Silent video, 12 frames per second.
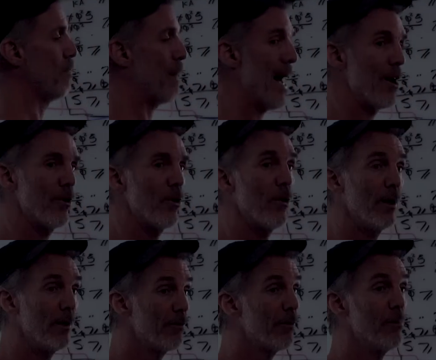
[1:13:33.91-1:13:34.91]
pattern or
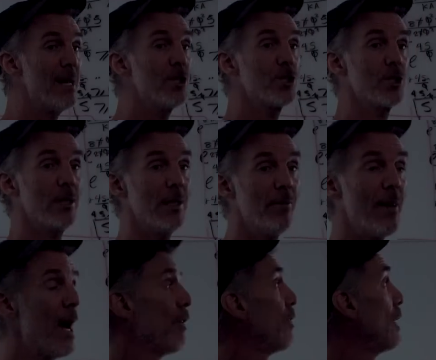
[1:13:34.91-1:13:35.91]
information in
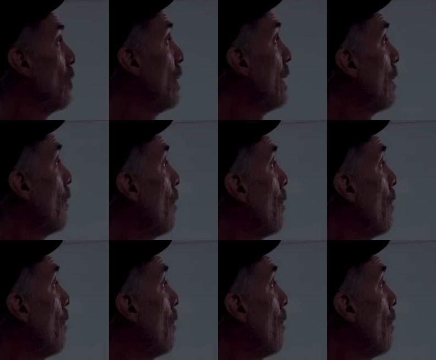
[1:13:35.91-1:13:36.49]
that fluid.